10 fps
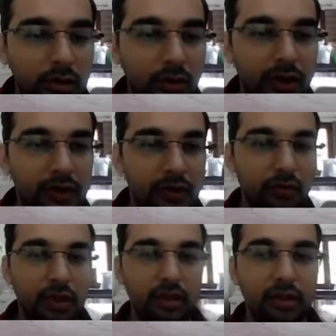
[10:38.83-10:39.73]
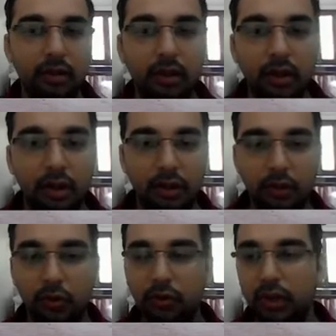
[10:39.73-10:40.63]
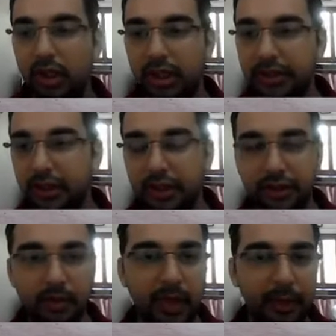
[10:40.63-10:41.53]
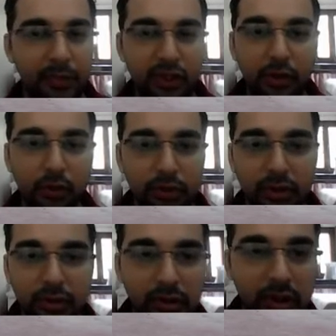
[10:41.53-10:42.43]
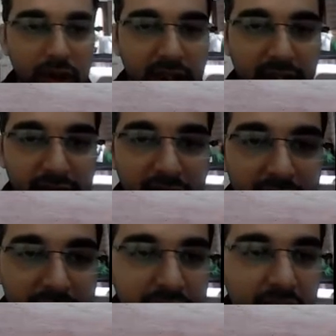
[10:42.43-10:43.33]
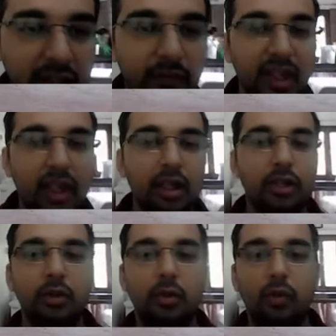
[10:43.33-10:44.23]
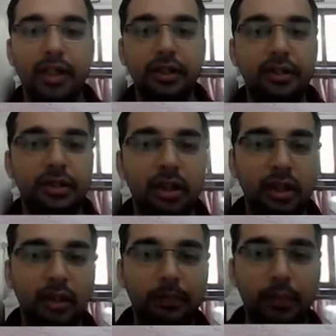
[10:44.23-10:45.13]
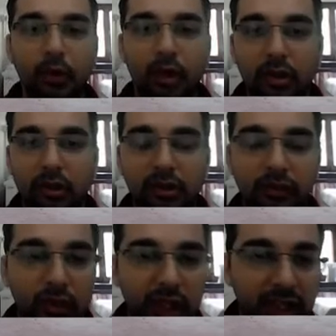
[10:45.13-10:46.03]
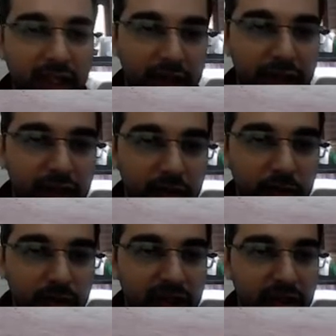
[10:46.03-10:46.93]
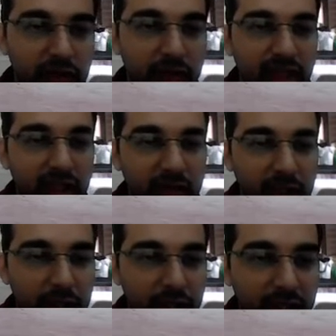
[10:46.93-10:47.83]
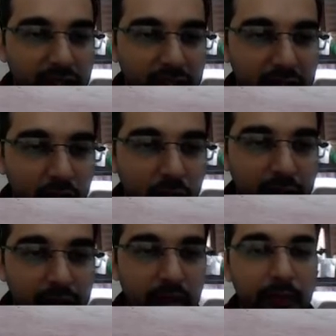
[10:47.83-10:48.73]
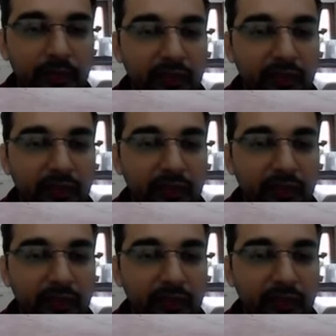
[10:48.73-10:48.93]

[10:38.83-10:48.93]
Okay, this one. So there are some MCQs that we can see. So what is the product of the following reaction? So this, we have deteriorated the water,